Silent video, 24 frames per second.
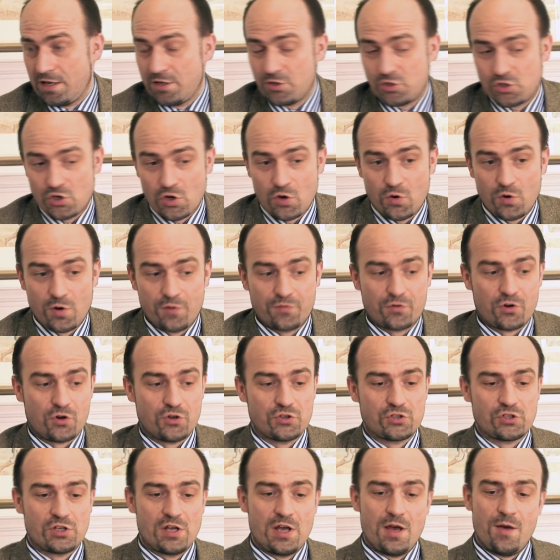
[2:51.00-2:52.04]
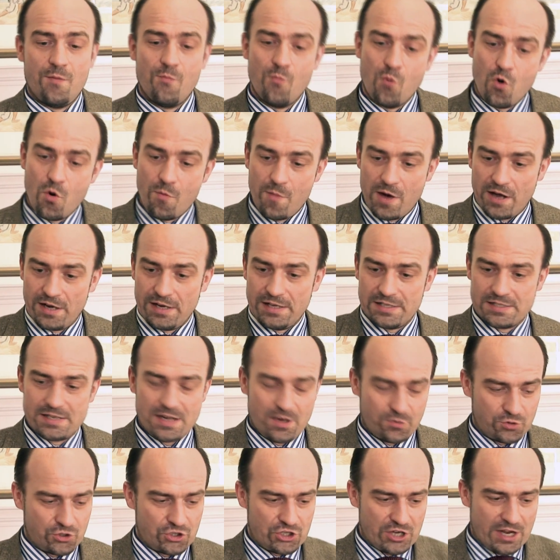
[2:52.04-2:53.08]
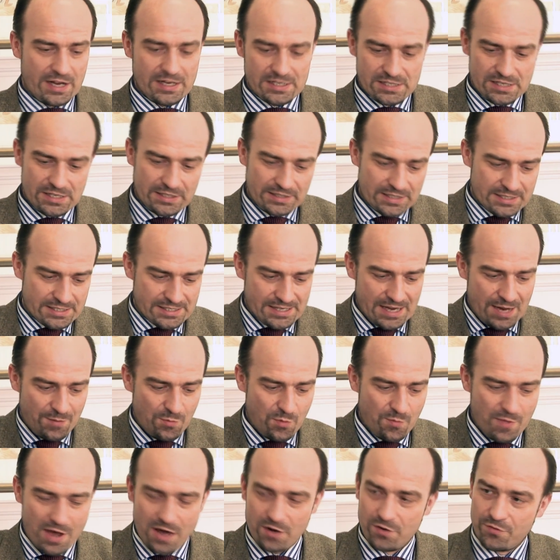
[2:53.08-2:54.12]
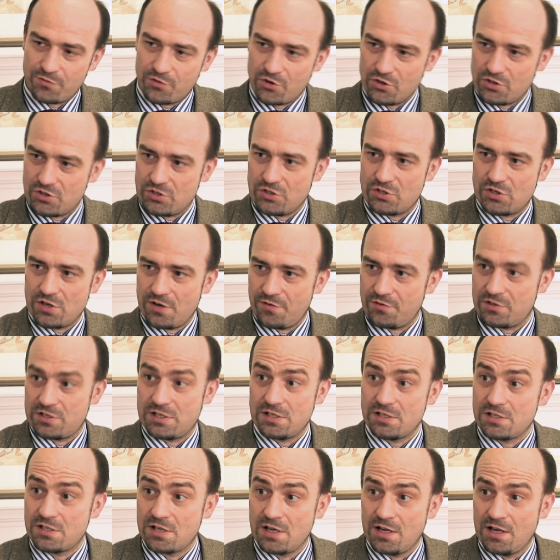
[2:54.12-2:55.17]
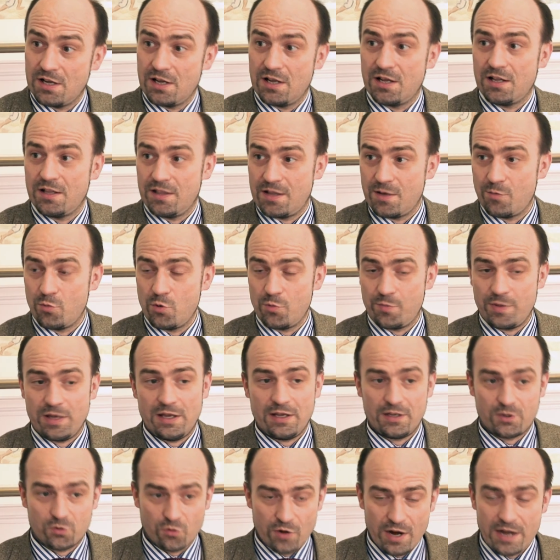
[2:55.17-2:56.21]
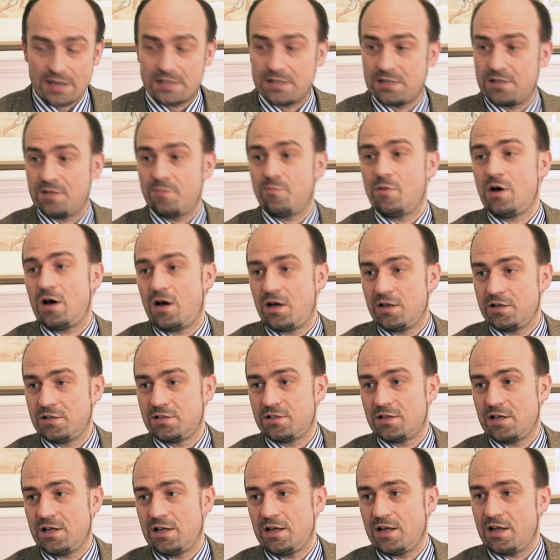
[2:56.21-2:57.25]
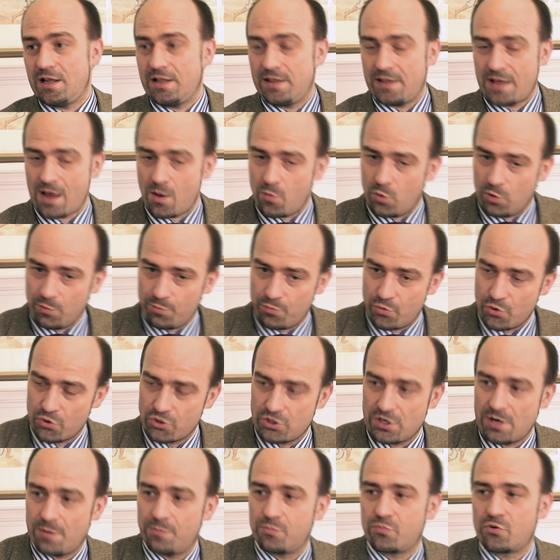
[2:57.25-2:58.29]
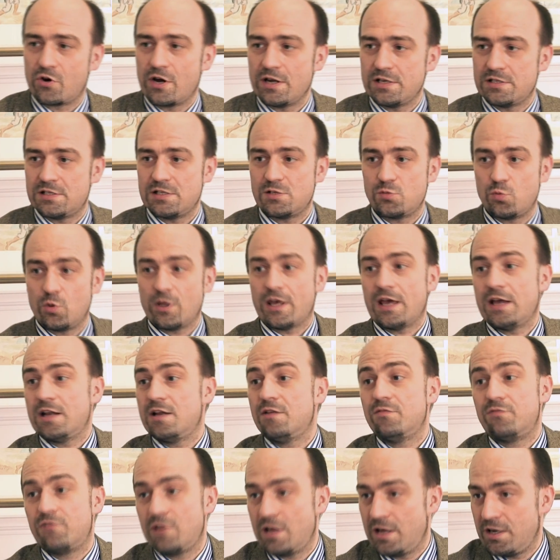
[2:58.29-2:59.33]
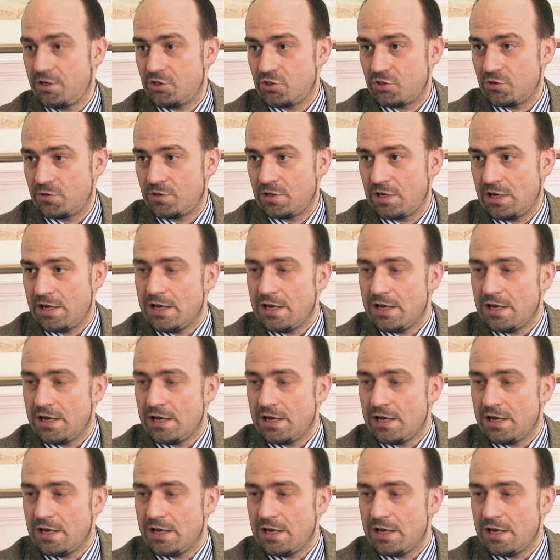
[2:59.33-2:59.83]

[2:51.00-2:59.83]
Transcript: So, of course, more money is now chasing the same amount of goods and services. There will be greater demand that will push up prices, will get inflation.